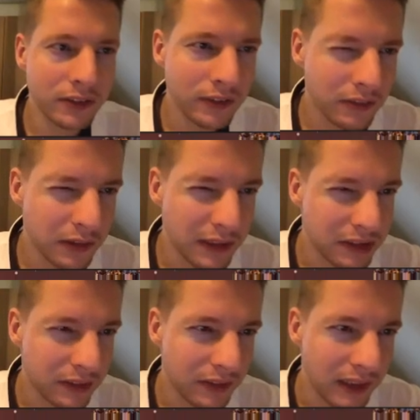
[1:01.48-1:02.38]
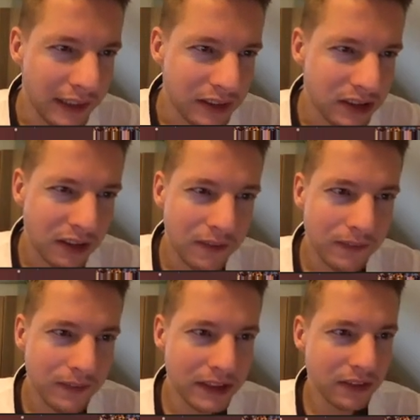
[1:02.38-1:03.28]
to show you that. So
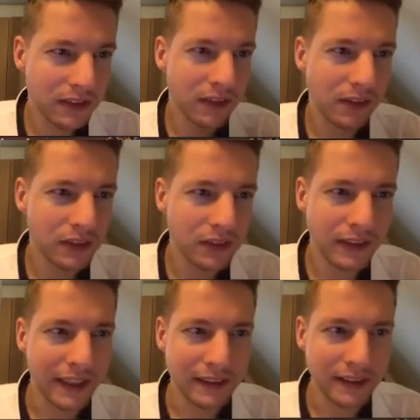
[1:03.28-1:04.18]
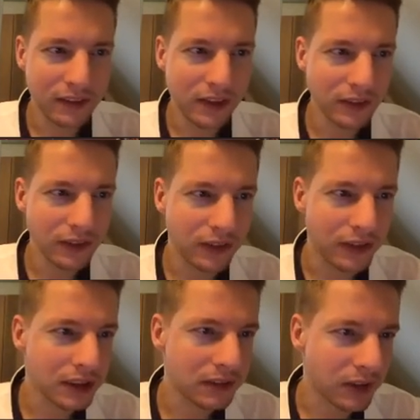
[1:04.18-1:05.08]
what you're going to do then, you're going to
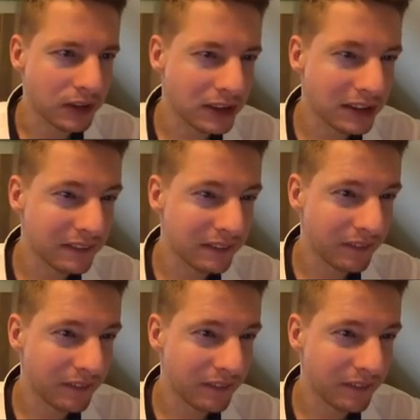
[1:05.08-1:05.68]
customers,